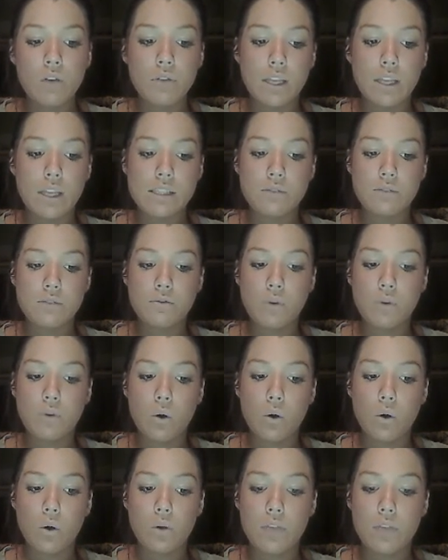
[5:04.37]
For lesson
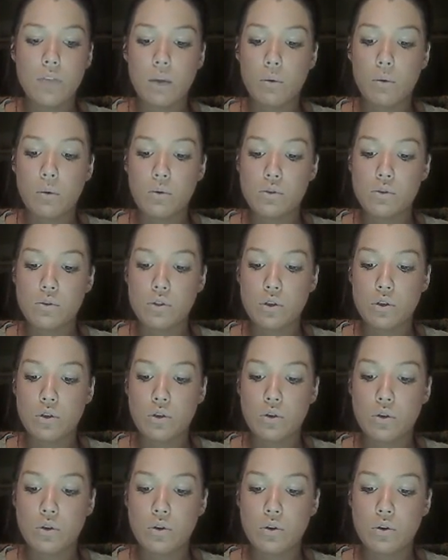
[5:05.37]
4, they will
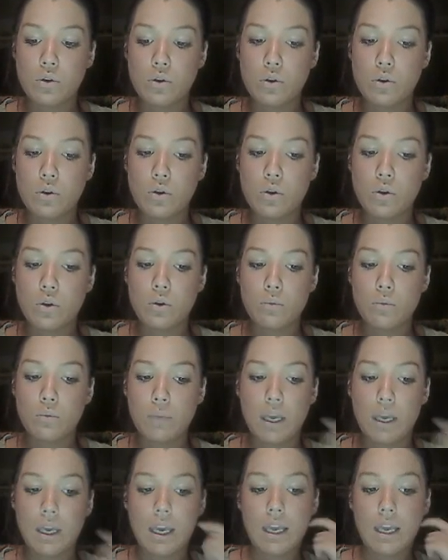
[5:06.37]

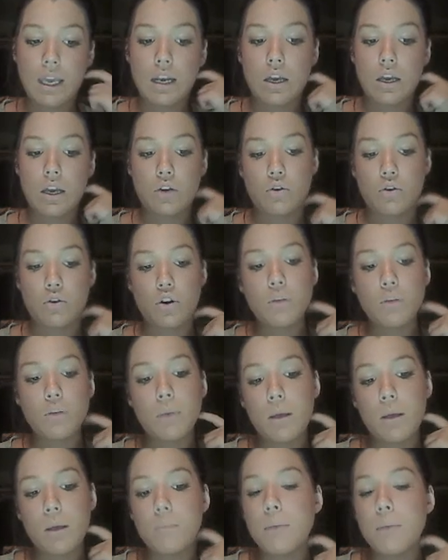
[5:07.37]
be in a
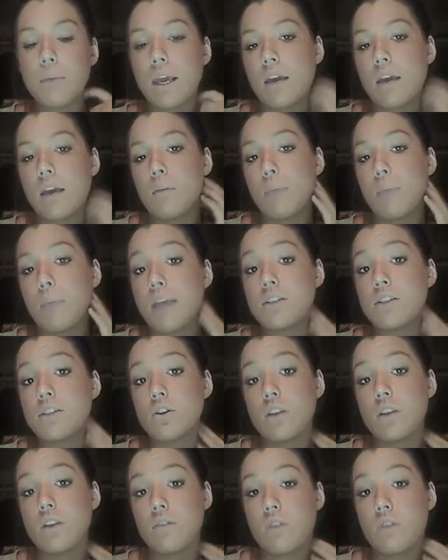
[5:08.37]
group and pick
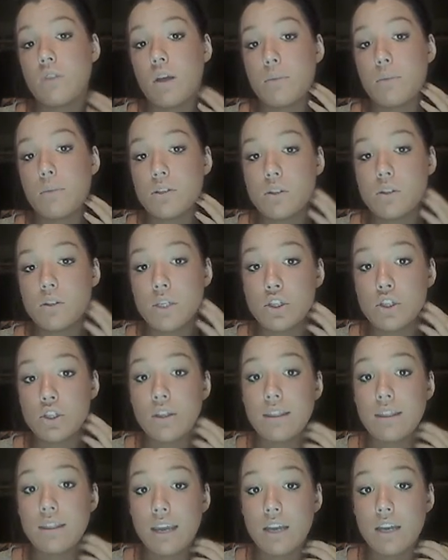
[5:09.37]
based on the environmental
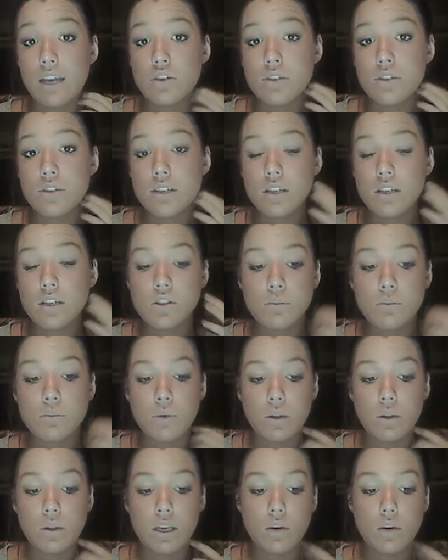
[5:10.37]
issue that they're interested in, so
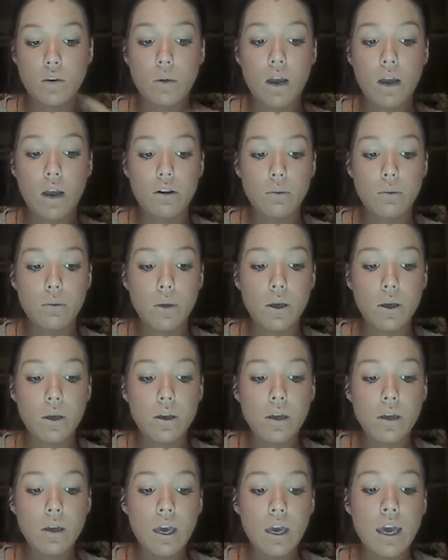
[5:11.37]
purely inquiry
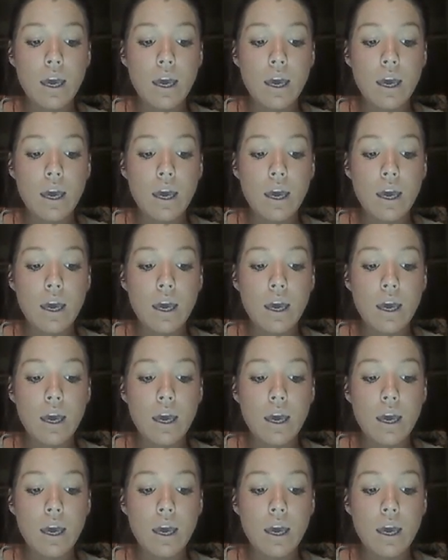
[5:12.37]
work.